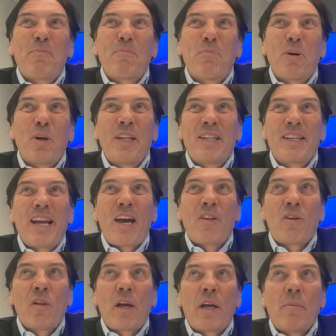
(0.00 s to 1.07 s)
putting
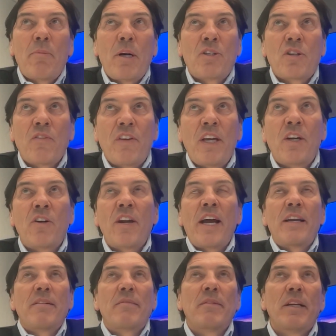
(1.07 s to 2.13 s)
together like a bunch of internet,